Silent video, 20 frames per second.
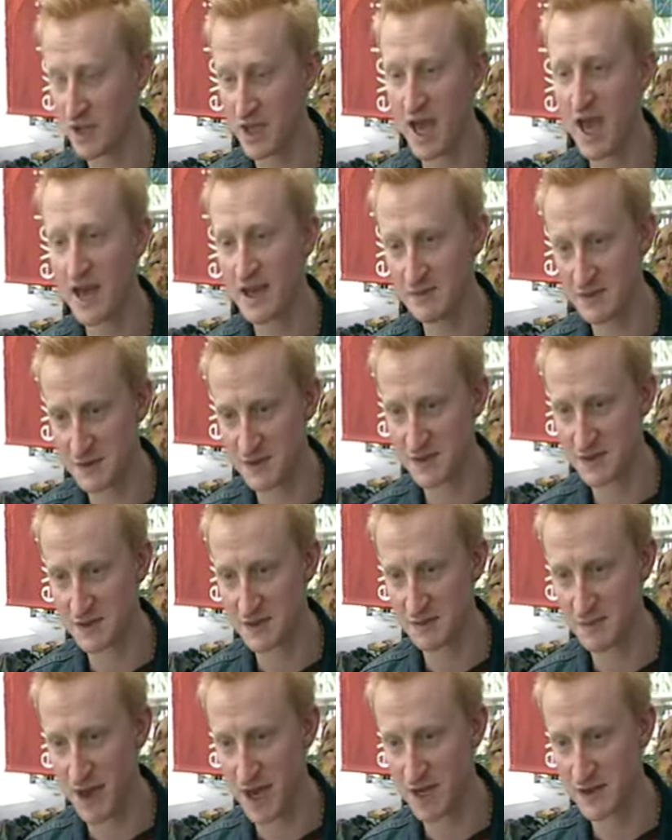came to this
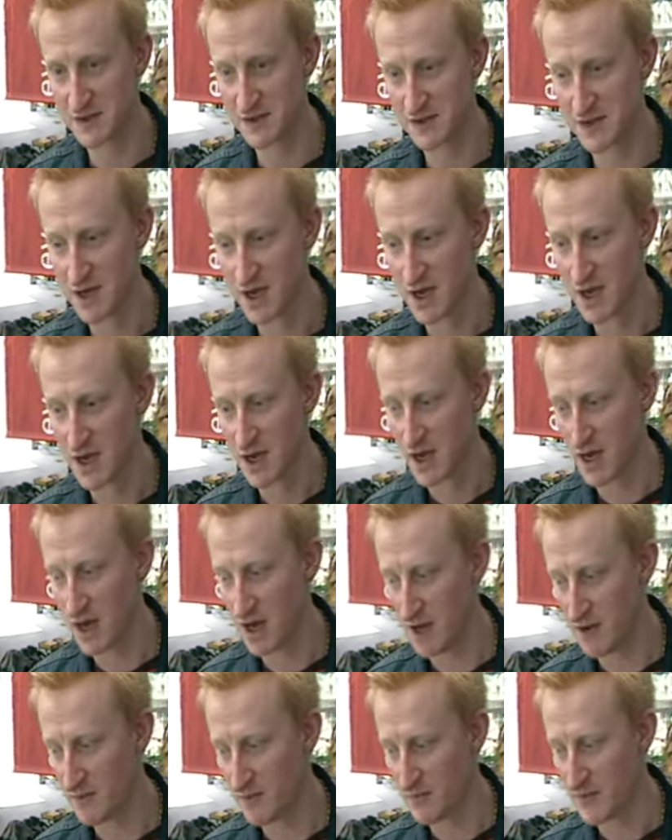space,
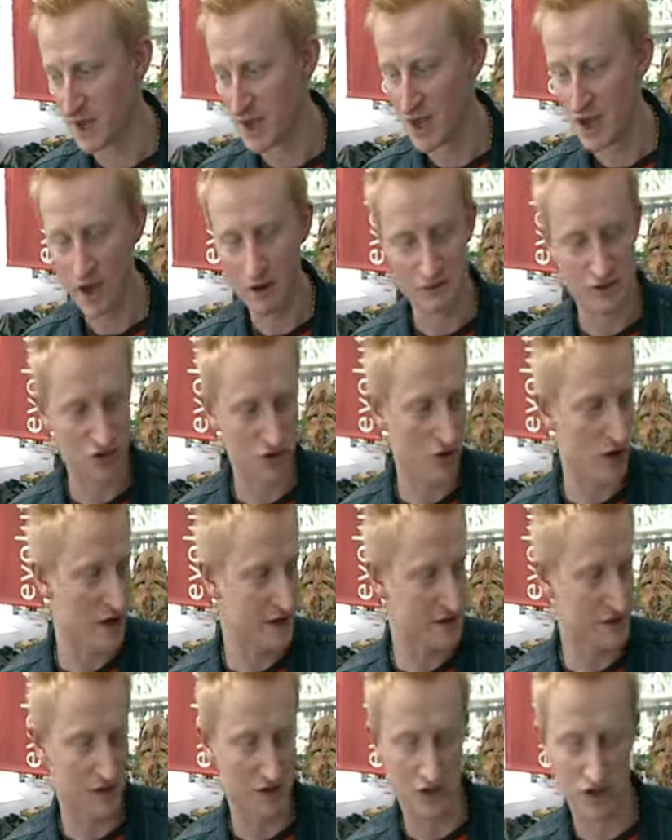um, I was
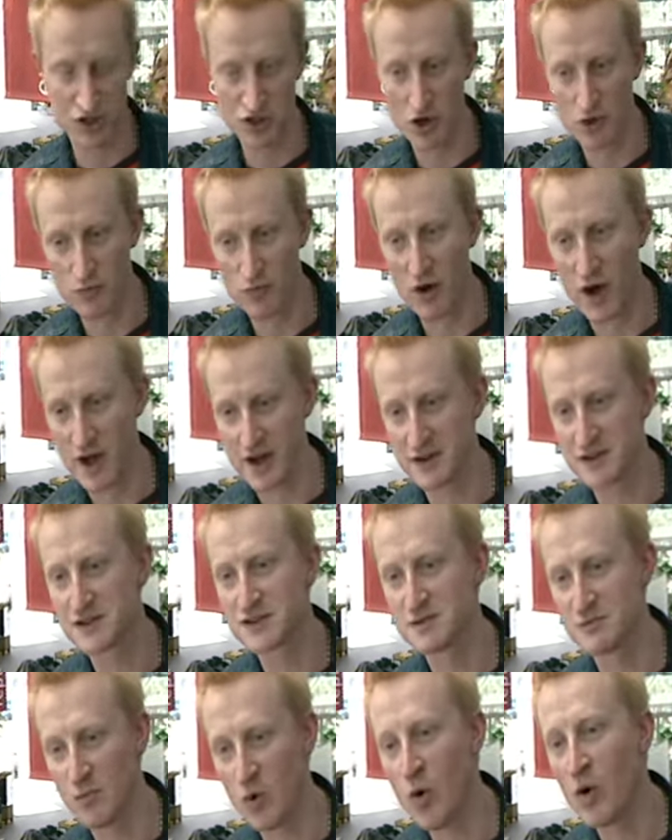trying to show Bryan a
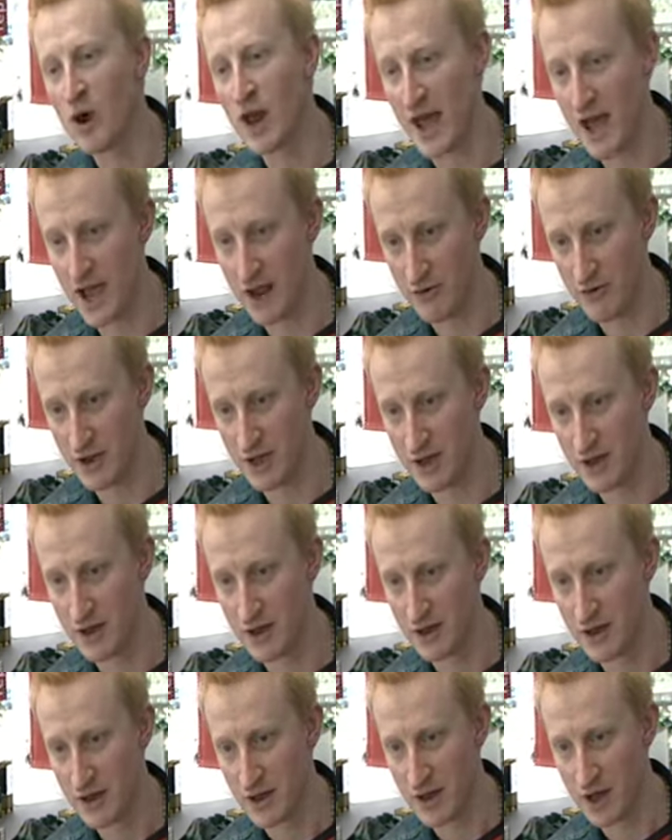smaller area
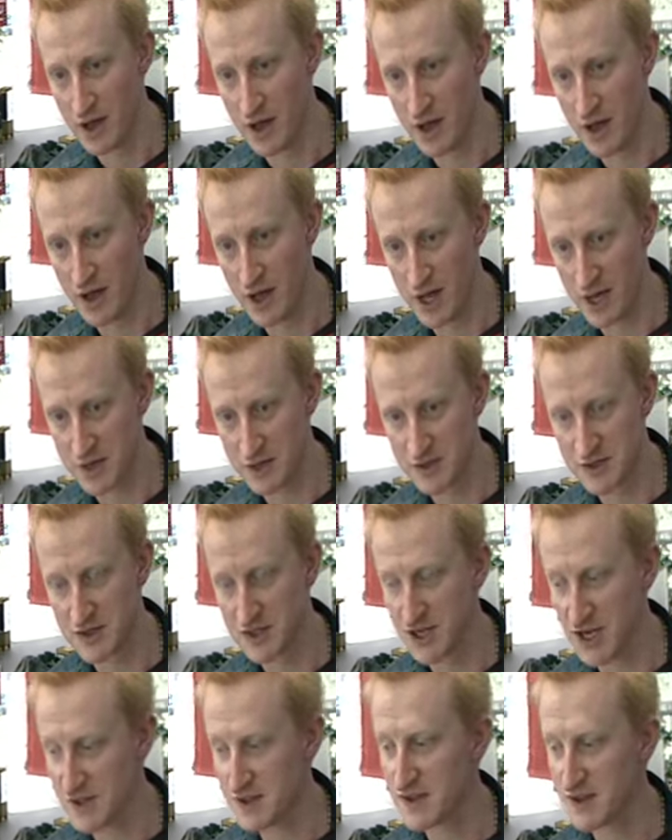uh, and
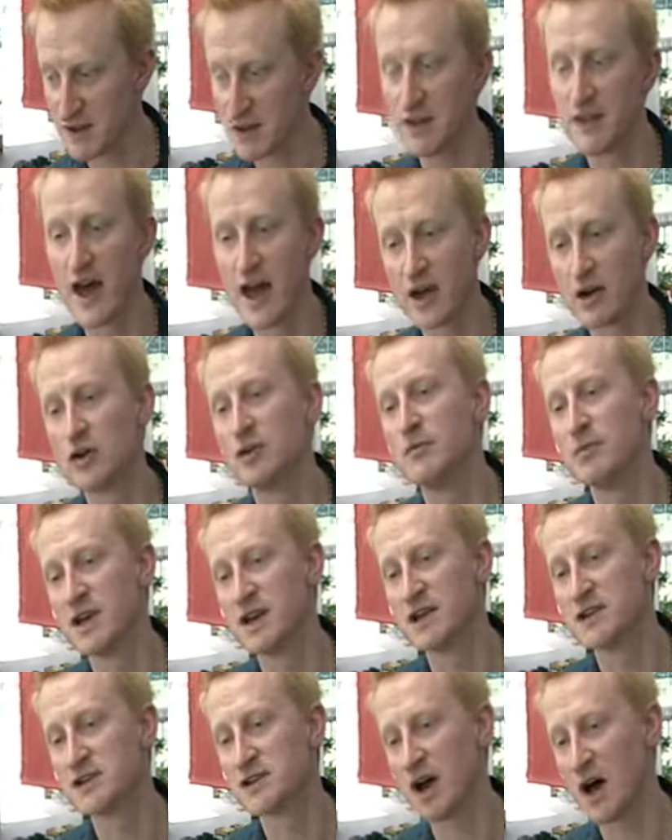suggesting that that could
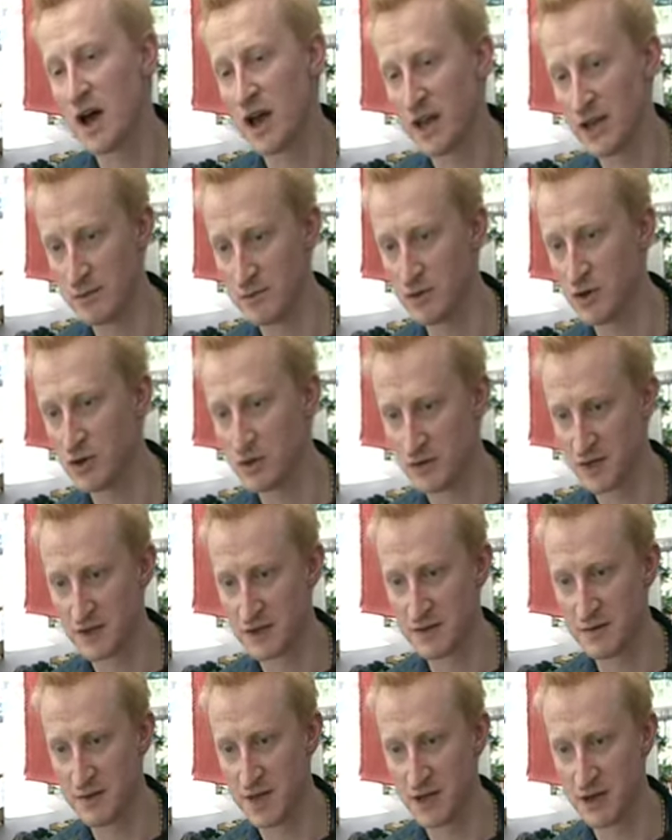be entirely a mutant
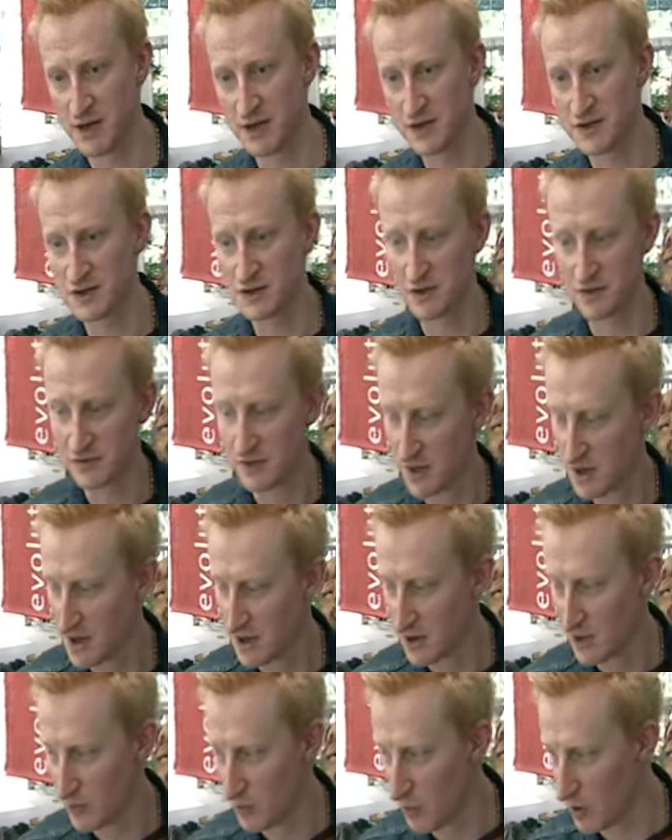exhibit. And he sort of
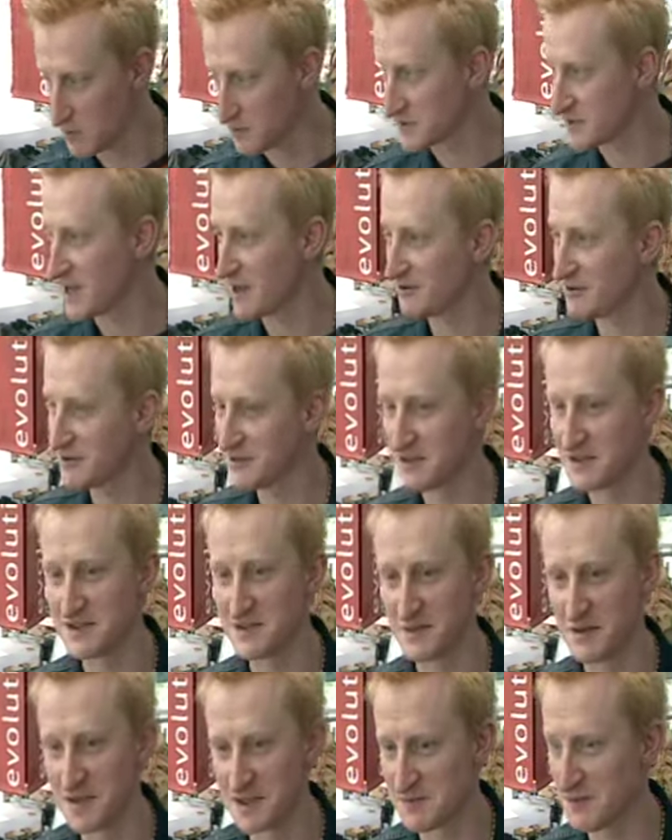waltzed out into
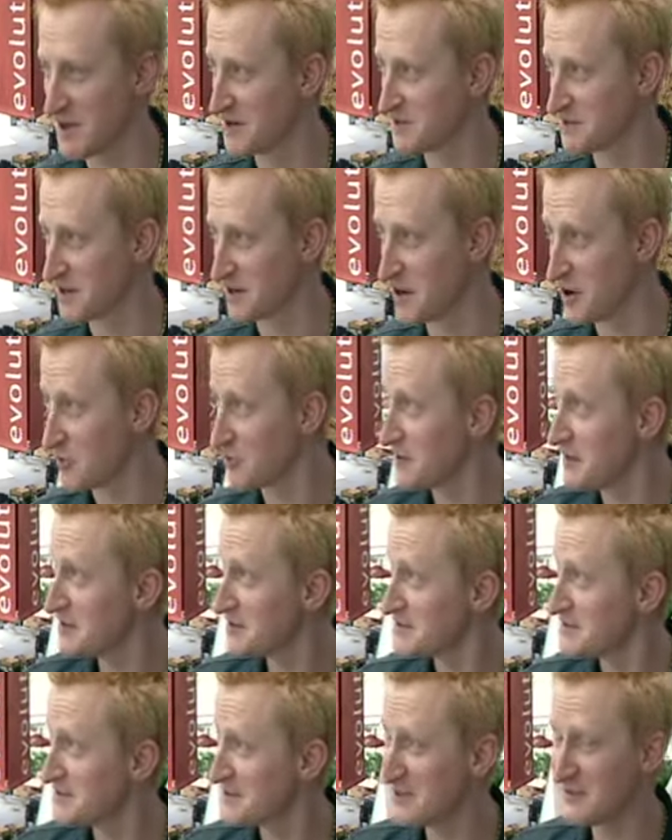this big space, said, "No,
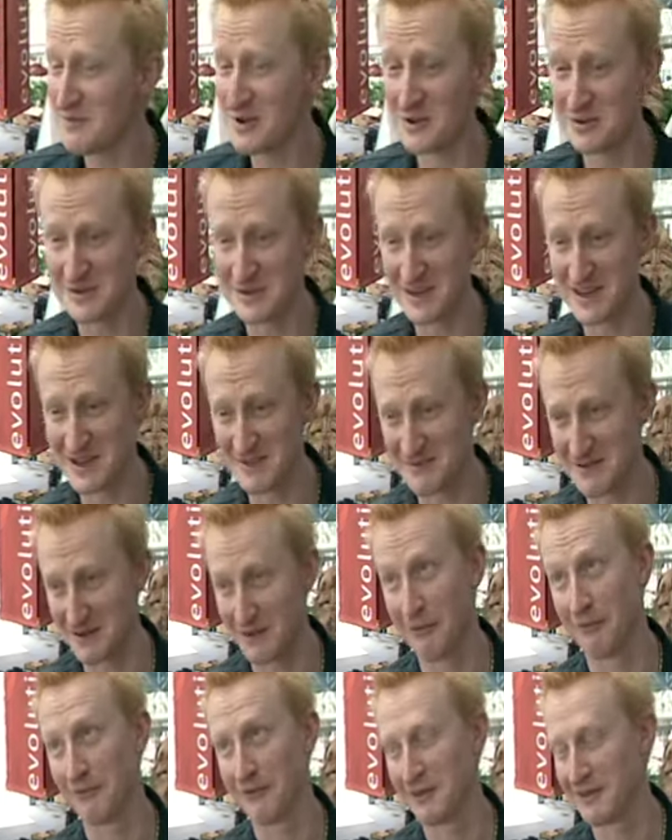this is the museum." And
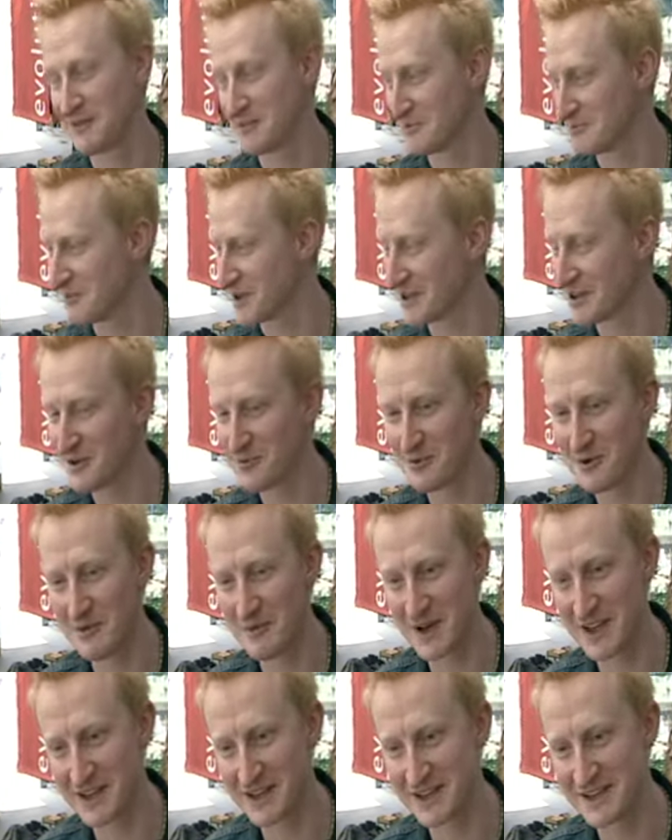oh my God, what
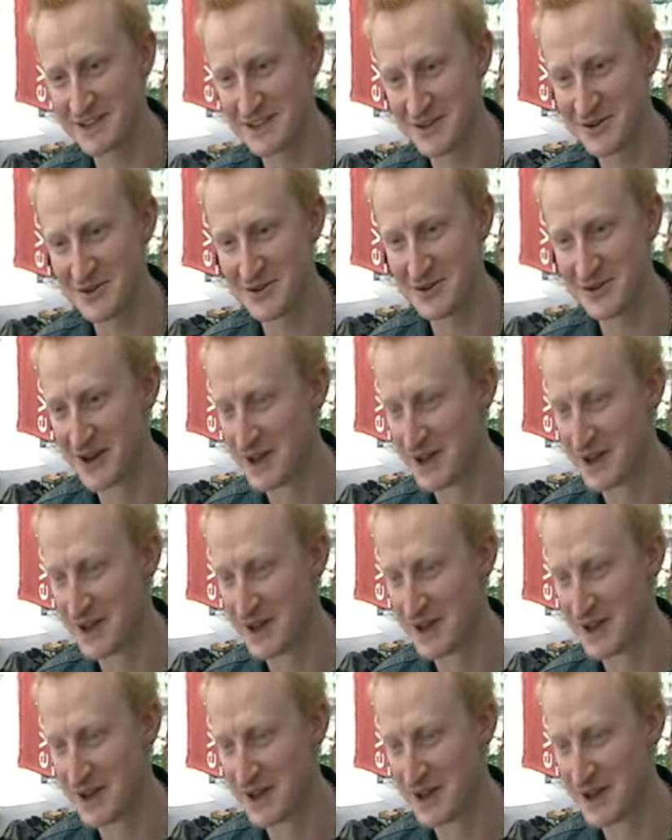am I going to do?